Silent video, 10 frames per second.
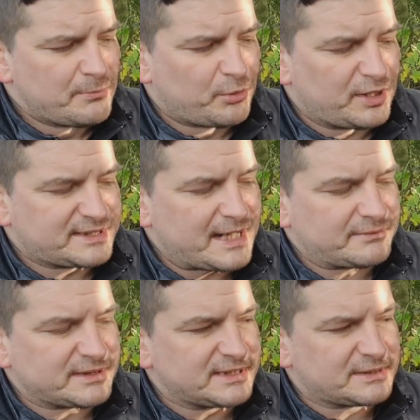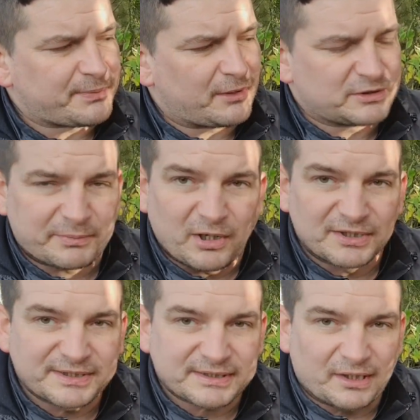But it's kept in this pouch
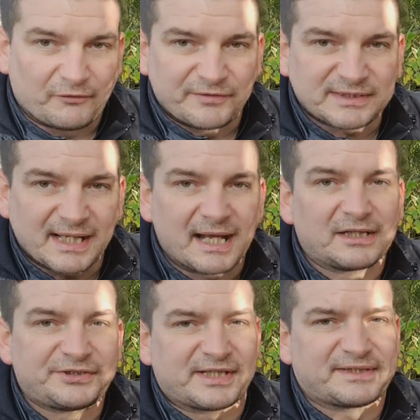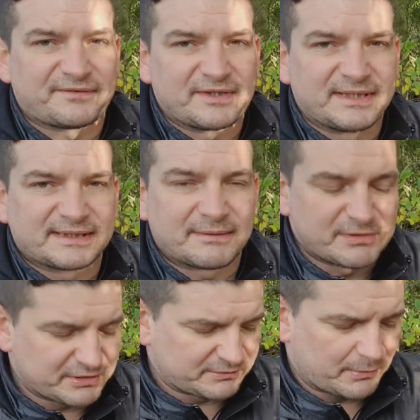because obviously I can transfer this then
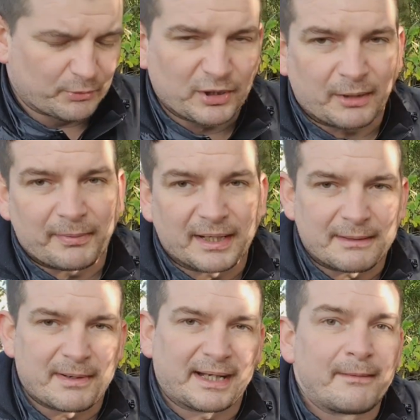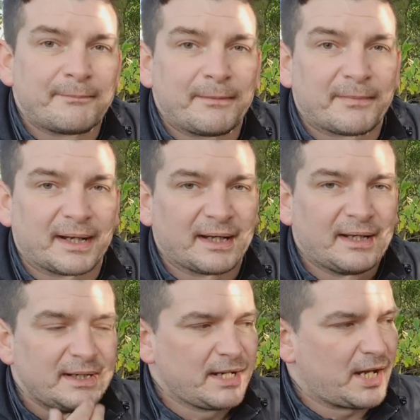between my bug out bag and my camping bag,
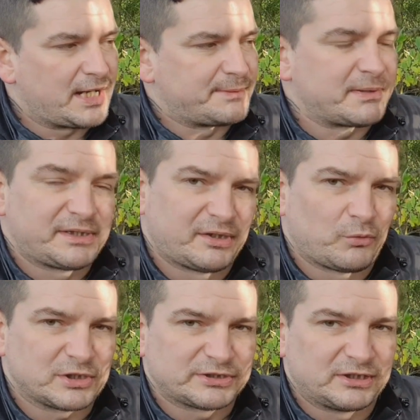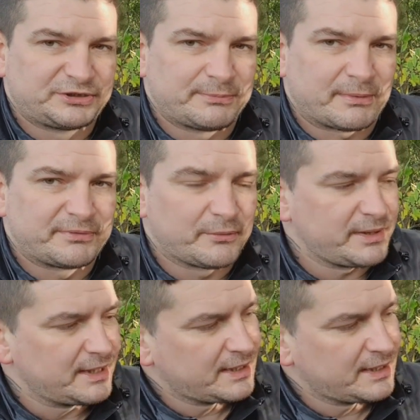depending on what sort of trip I'm doing.